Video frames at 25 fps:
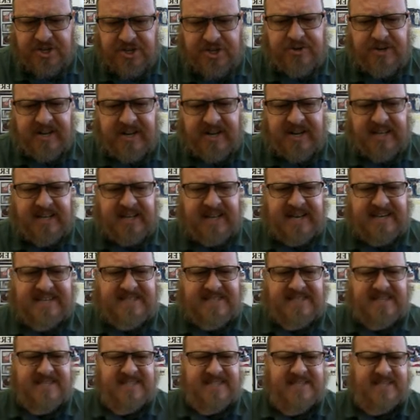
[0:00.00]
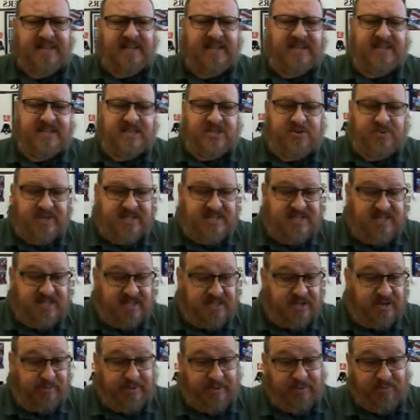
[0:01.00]
unit elasticity, and this one is a
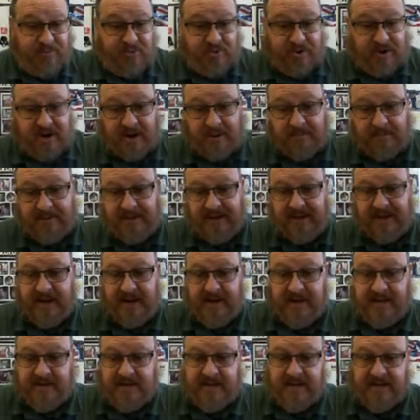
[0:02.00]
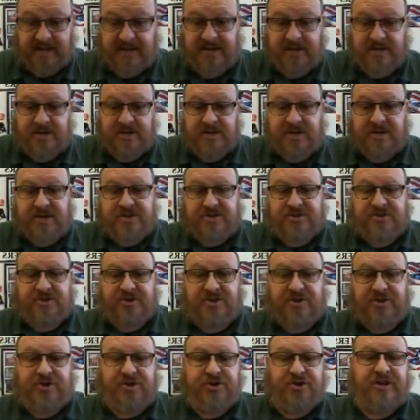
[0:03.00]
little bit more complicated, okay? So
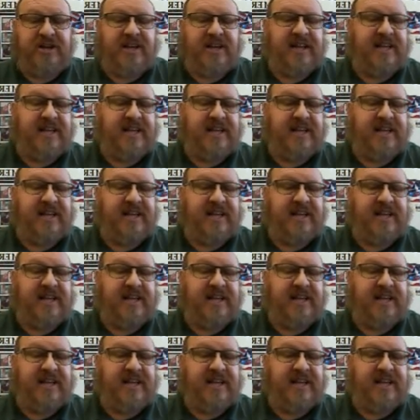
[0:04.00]
unit